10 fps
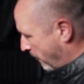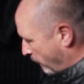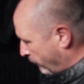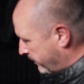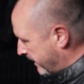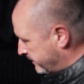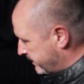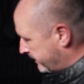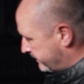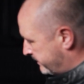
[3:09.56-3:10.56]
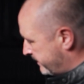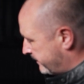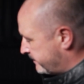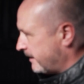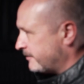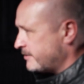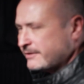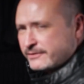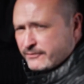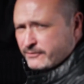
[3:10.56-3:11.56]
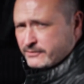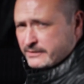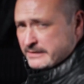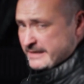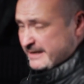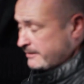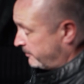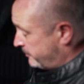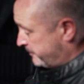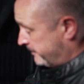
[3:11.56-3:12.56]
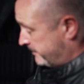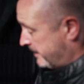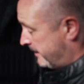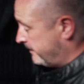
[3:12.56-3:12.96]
authentic deer touch. It's called deer touch skin.